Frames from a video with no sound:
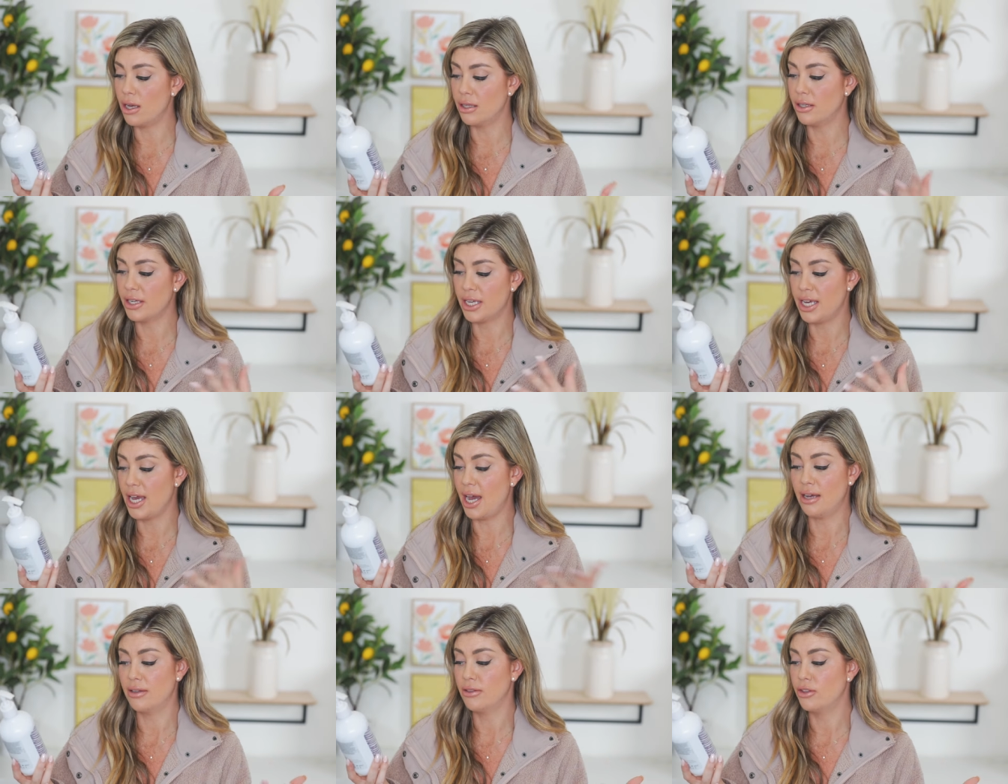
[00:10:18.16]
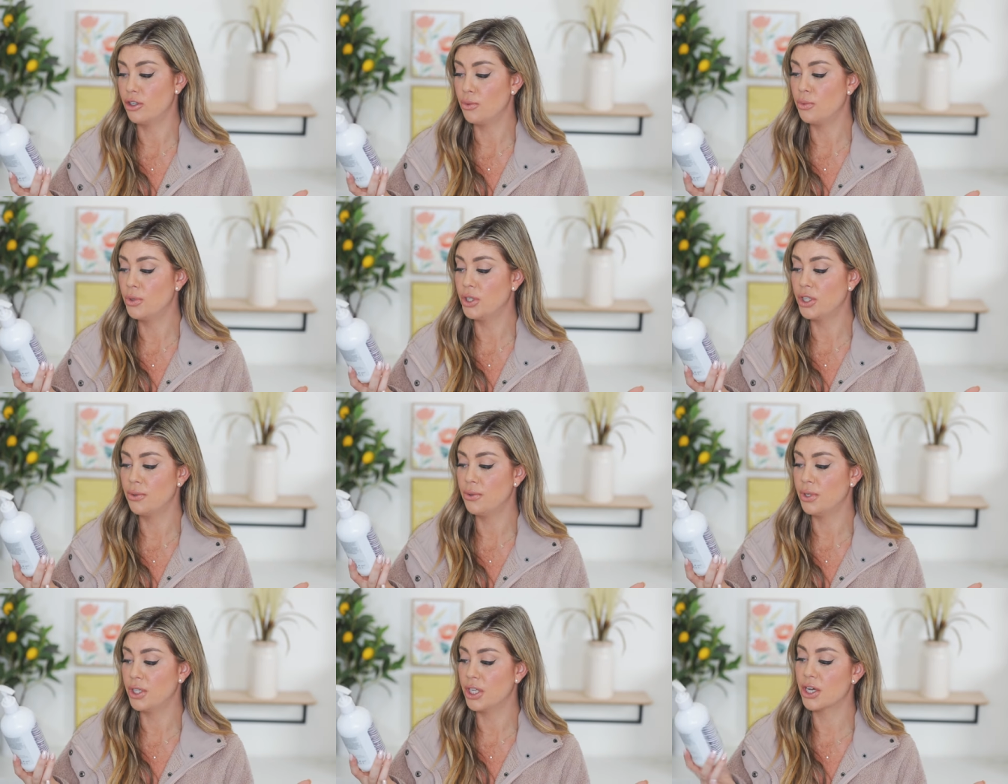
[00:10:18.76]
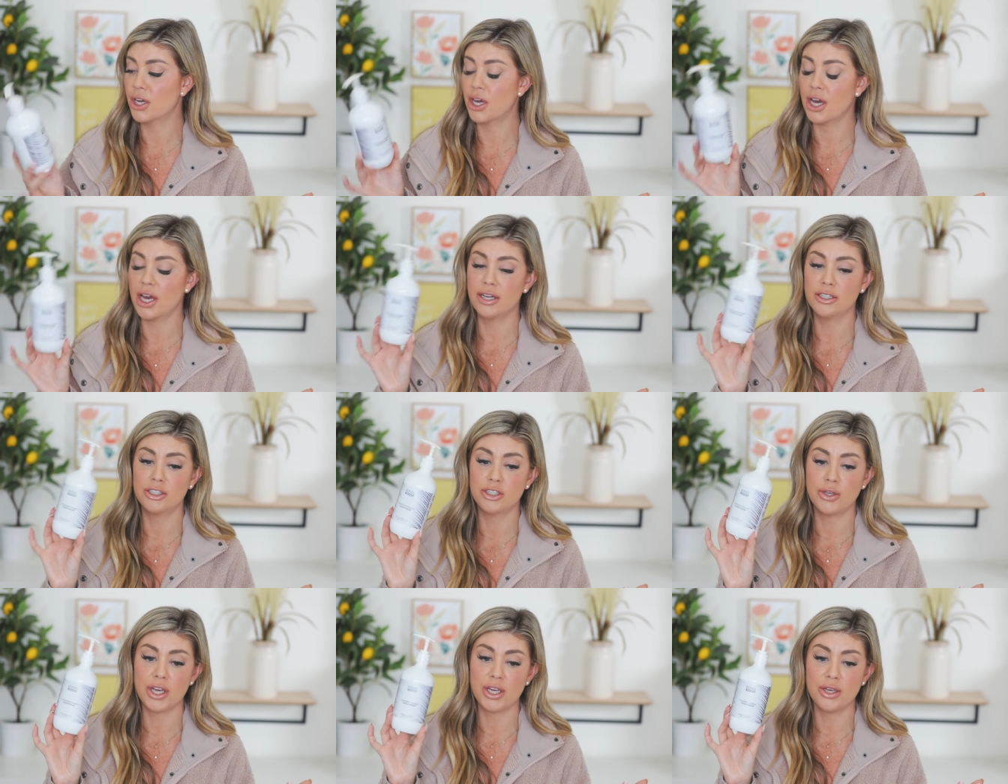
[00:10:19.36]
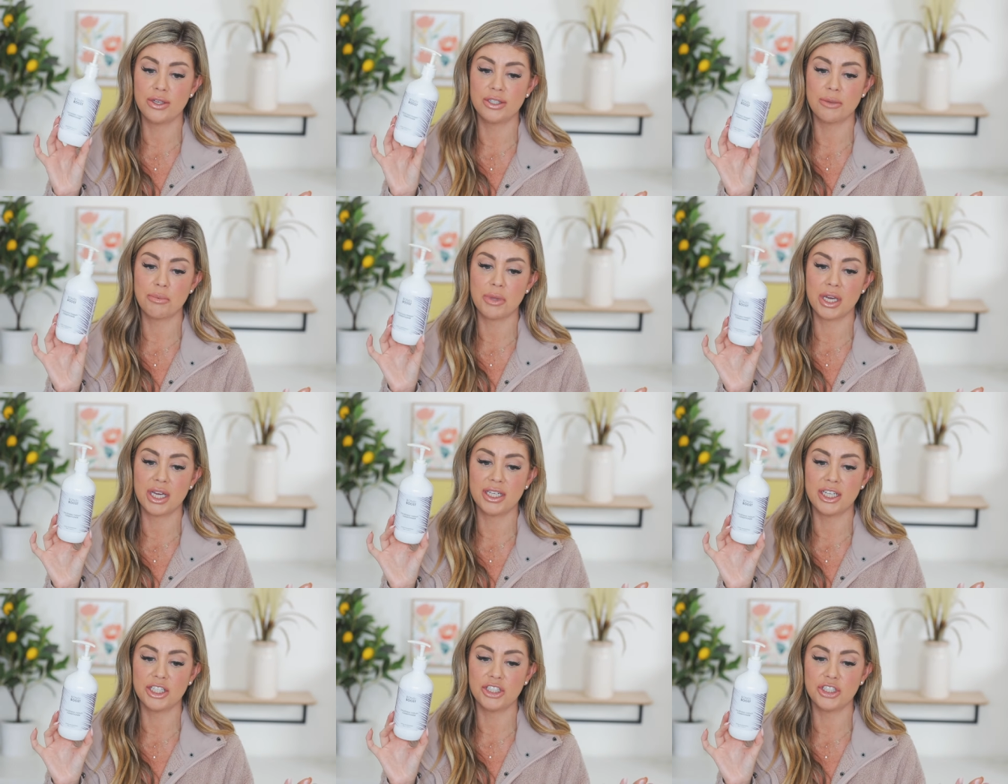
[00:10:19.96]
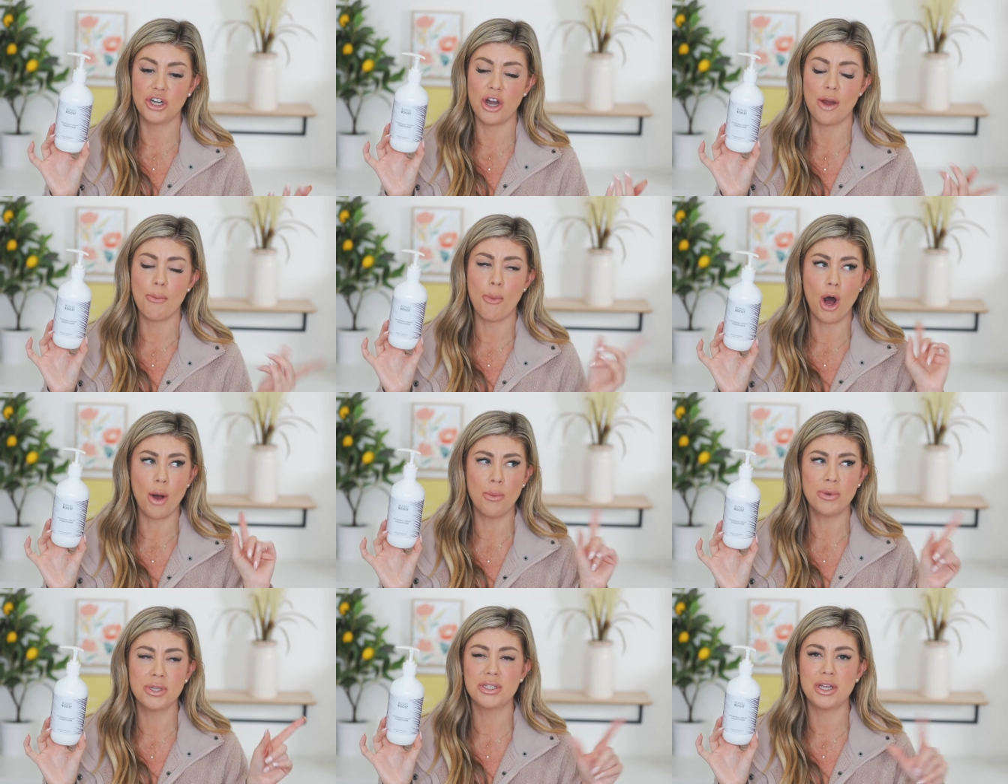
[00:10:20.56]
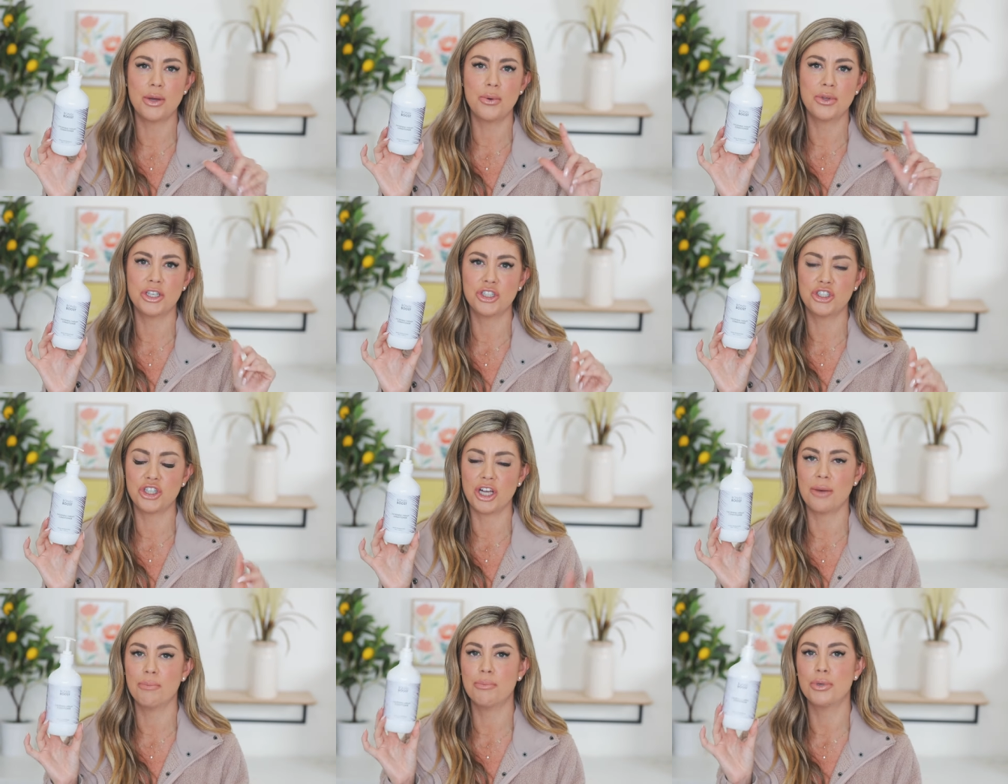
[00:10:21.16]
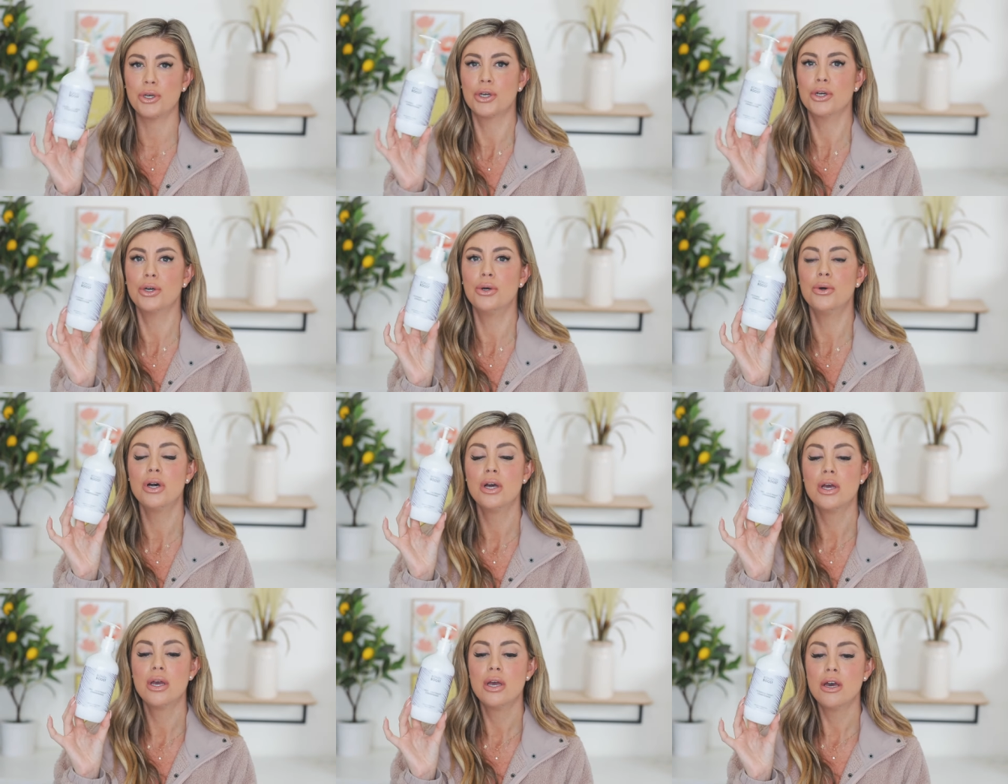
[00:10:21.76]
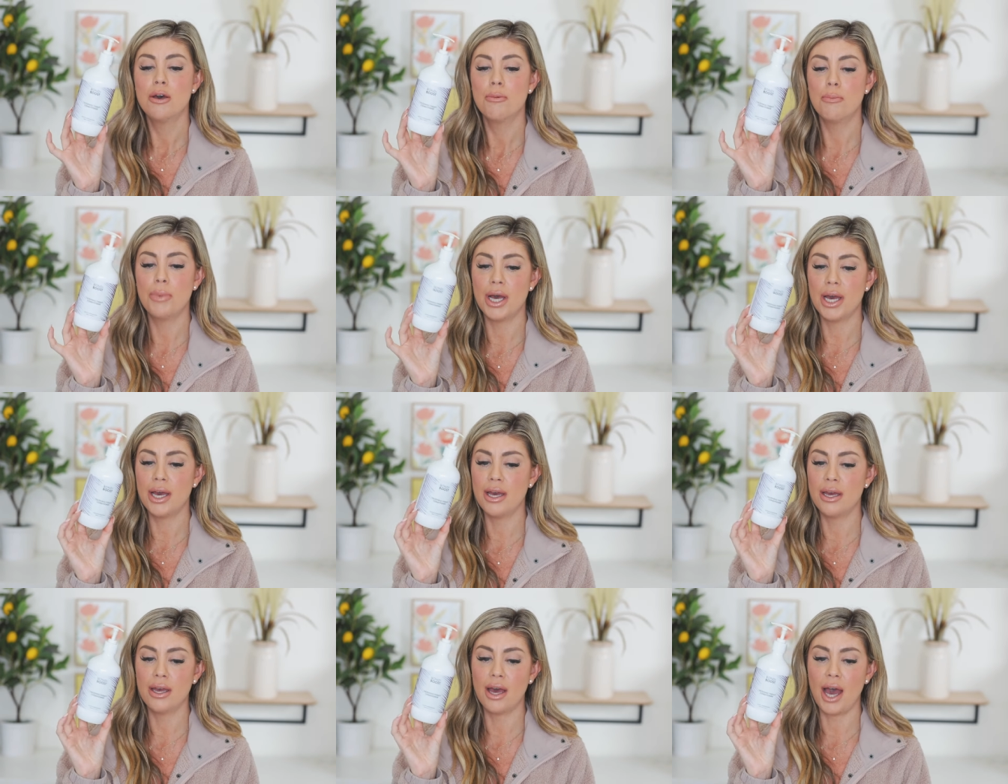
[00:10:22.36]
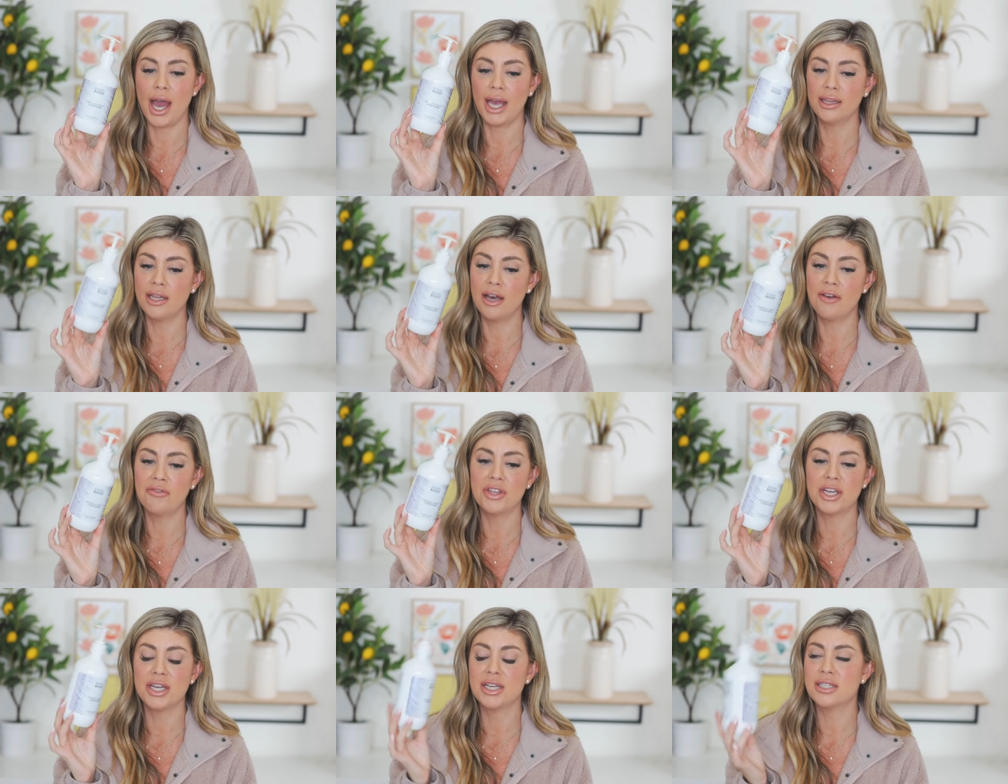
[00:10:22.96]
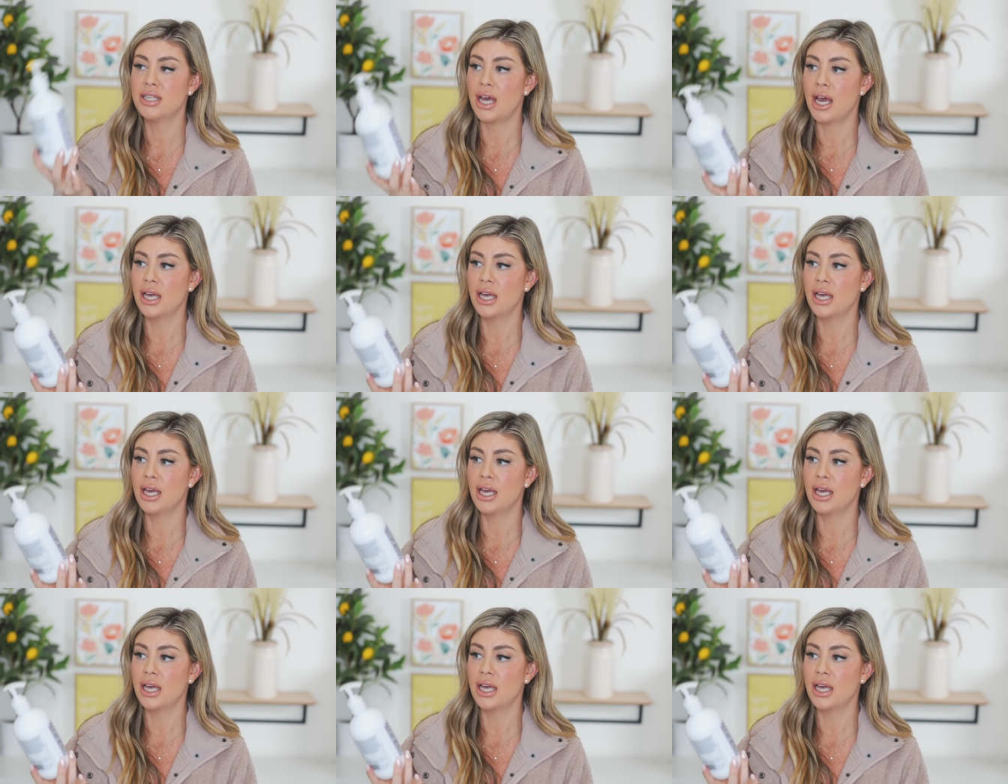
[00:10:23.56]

like, yeah, they're really, really good. So I used up the conditioner. I'm almost done with the shampoo, but I love these.